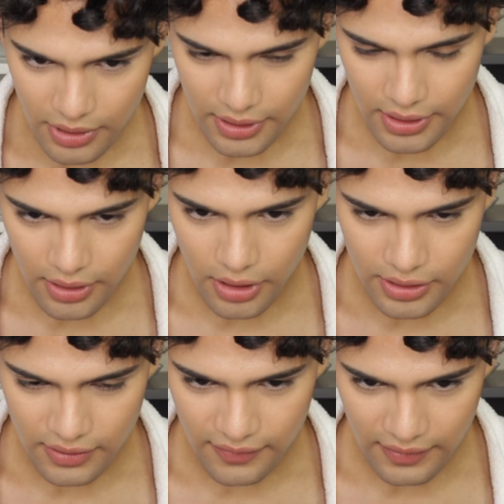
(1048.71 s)
put
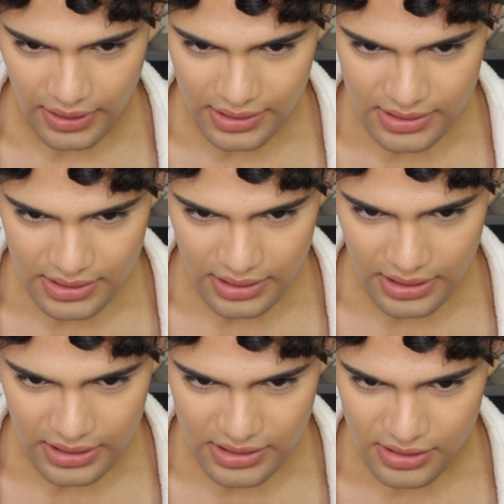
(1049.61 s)
on your face
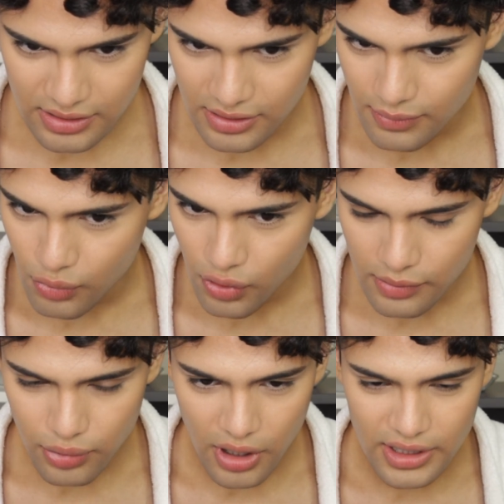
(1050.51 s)
is the
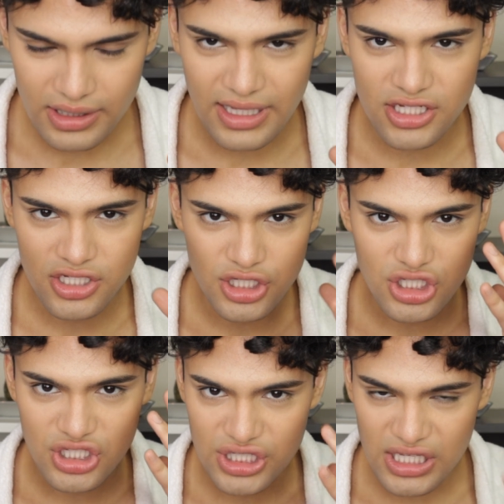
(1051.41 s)
more product that's
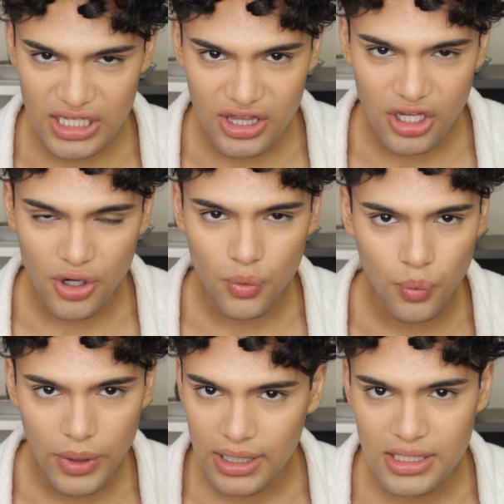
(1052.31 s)
just sitting there
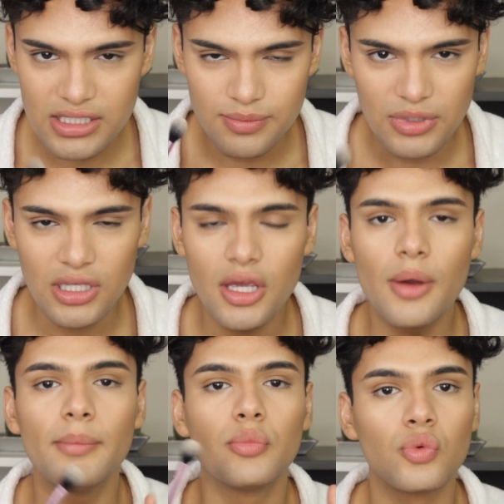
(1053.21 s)
waiting to be
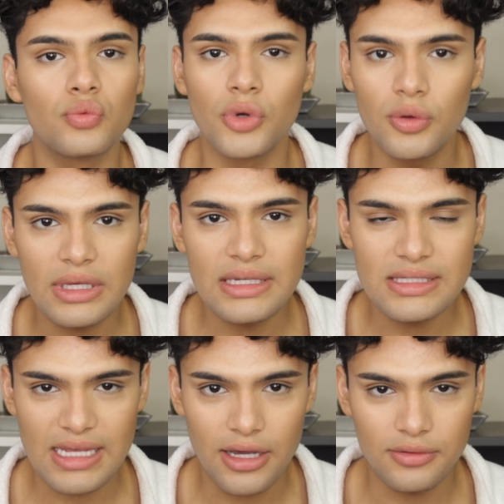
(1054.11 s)

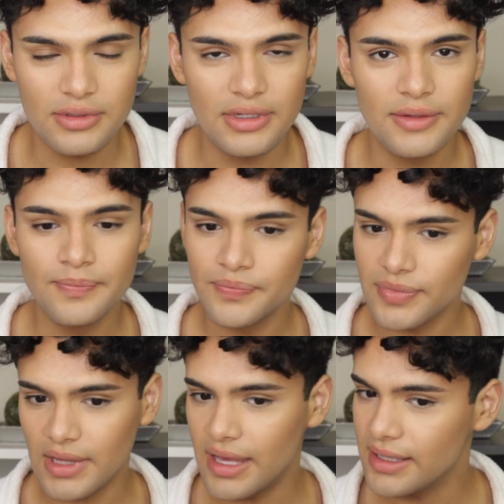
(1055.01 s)
broken down.
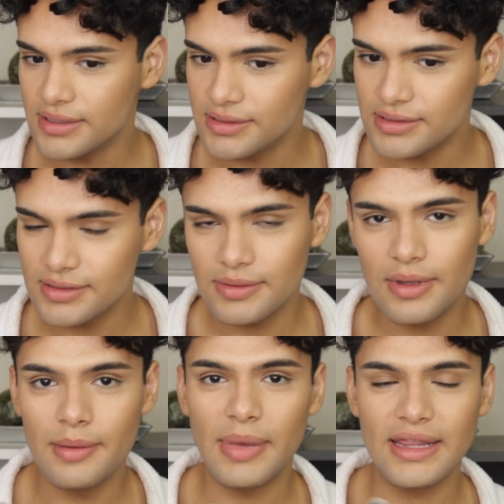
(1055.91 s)
And
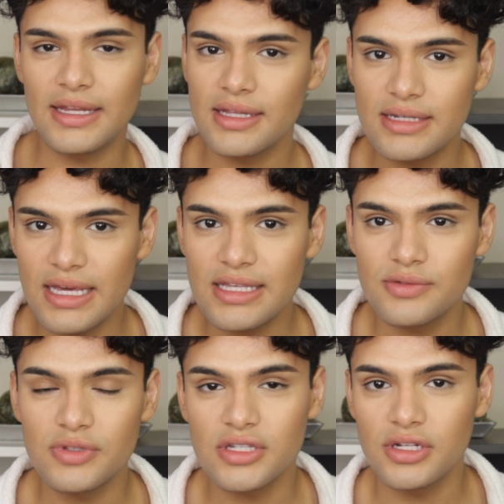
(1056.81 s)
by the end of the day,
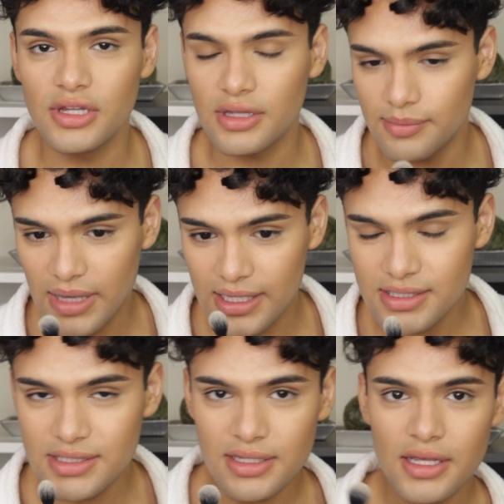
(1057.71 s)
it's what's gonna look the
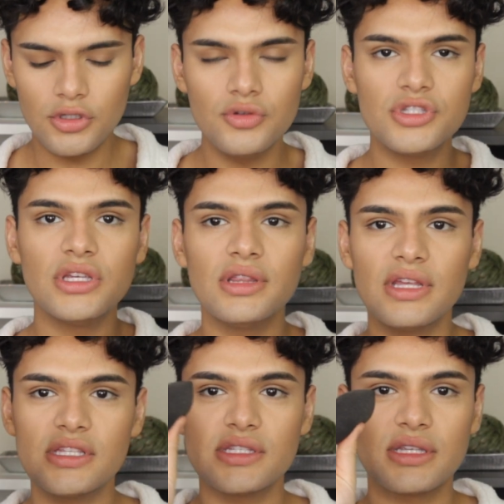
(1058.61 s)
mess. Using
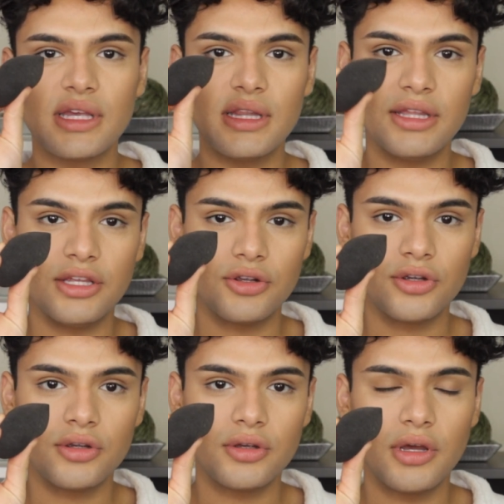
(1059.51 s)
this
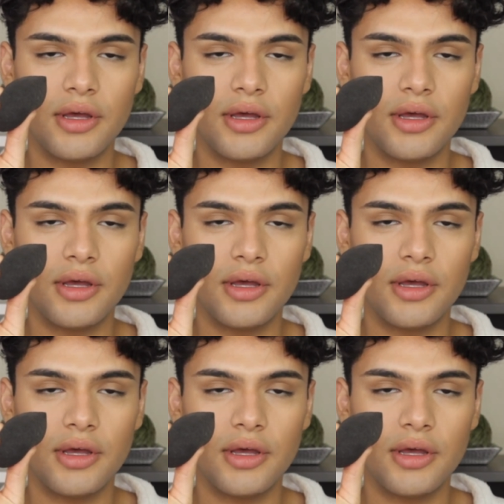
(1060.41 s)
cleaner